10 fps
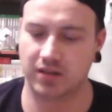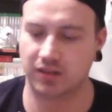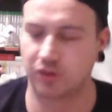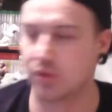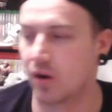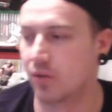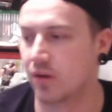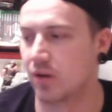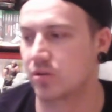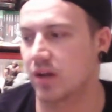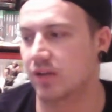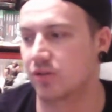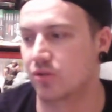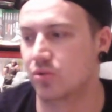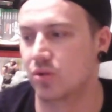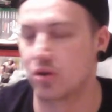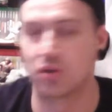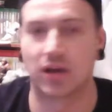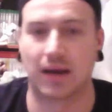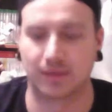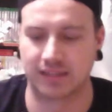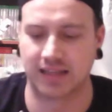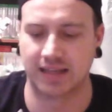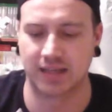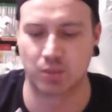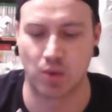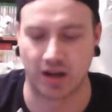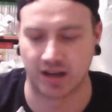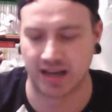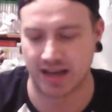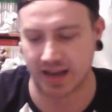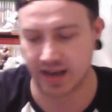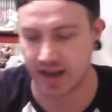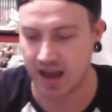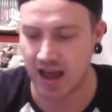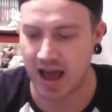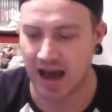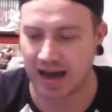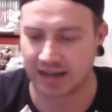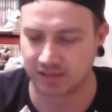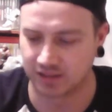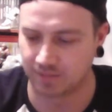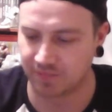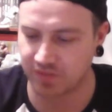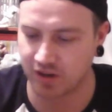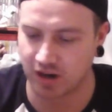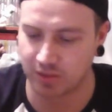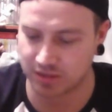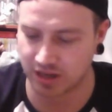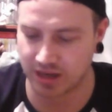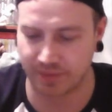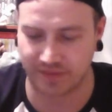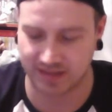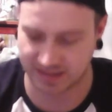I do own loads. I do look out to get these when I can, and I was lucky with this.